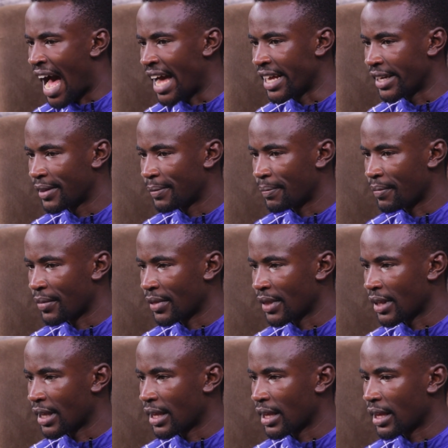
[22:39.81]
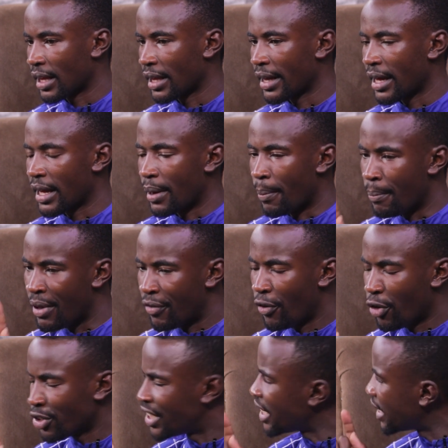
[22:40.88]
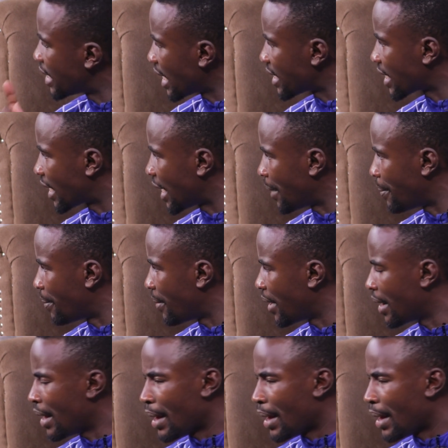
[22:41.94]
eye before Jesus came.